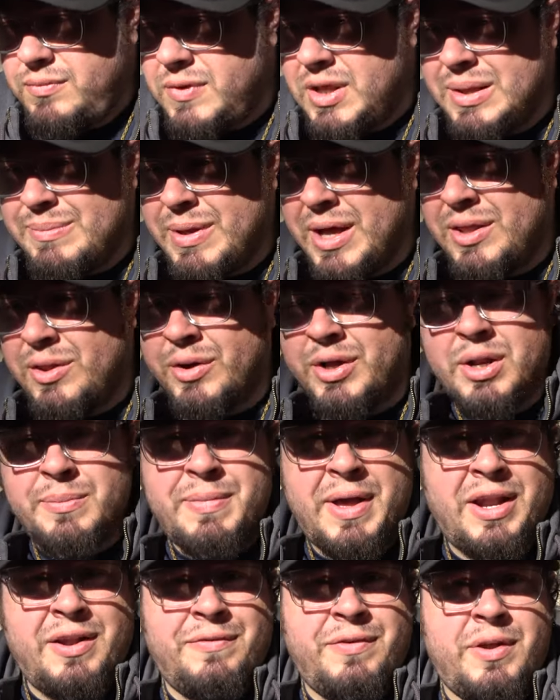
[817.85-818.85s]
I'm not looking to
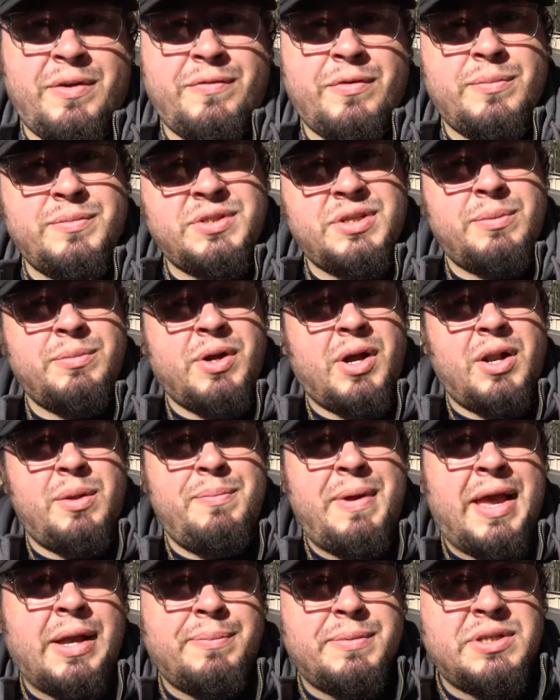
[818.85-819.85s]
benefit from some kind
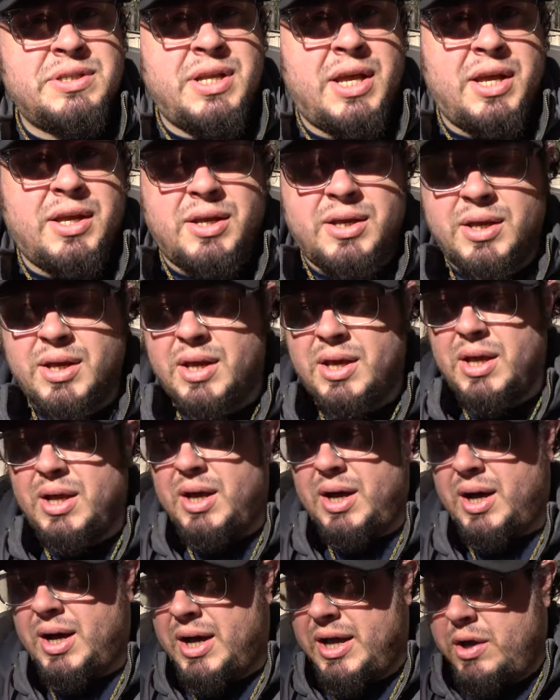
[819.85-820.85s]
of bank mistake.
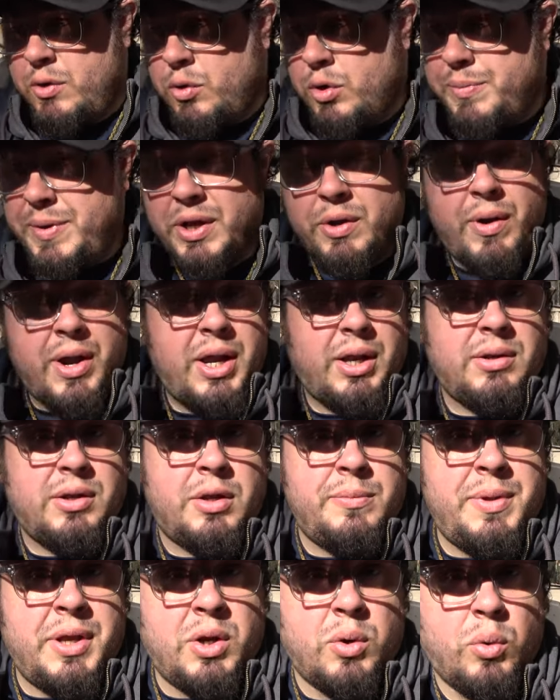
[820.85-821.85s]
It would be great,
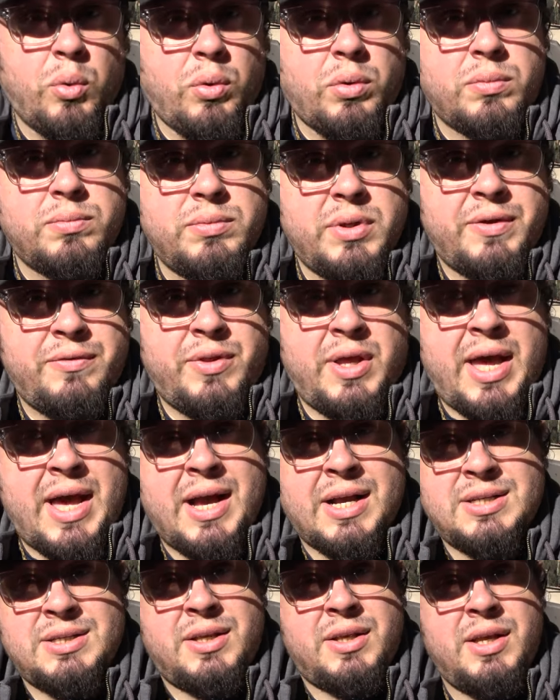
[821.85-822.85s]
it'd be cool if they
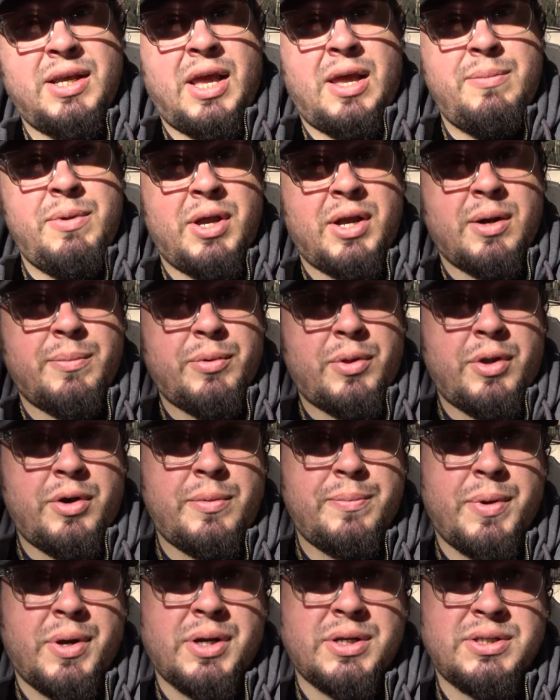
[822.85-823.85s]
accidentally gave me a couple
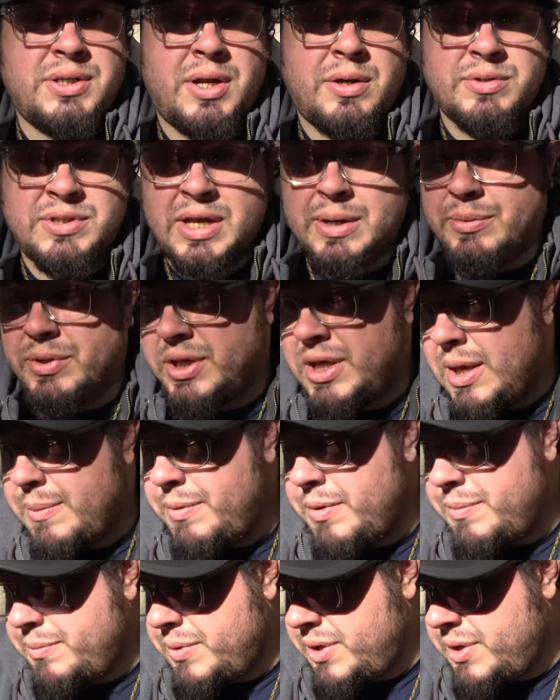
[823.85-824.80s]
$100 and I was able to keep it,